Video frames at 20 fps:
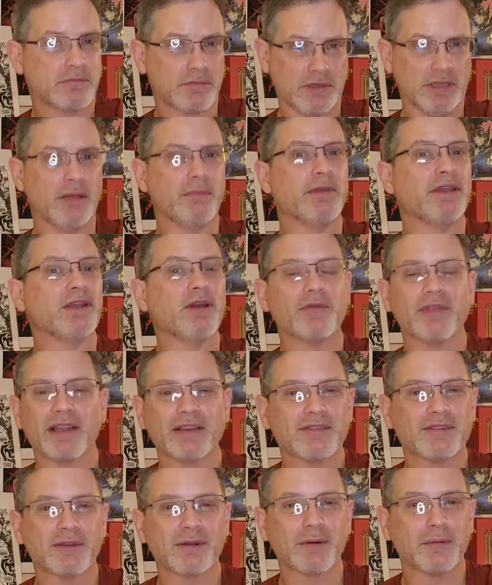Let me know
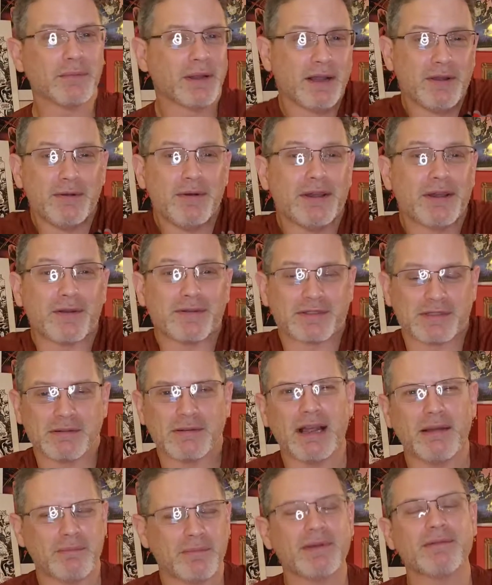that too. Who knows?
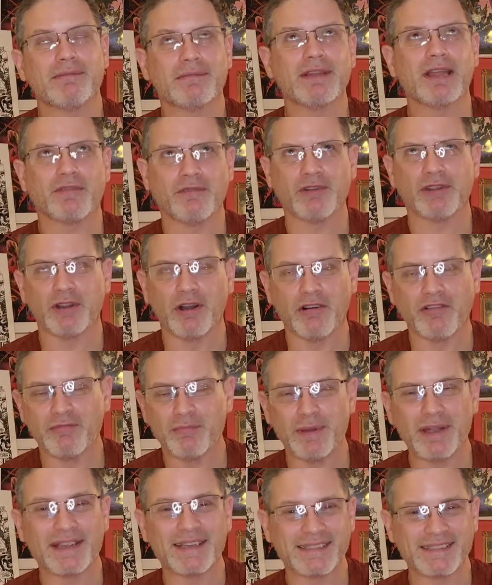I'm definitely off
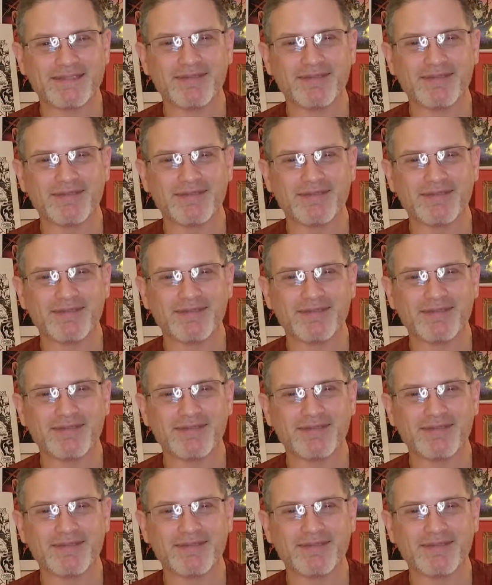base.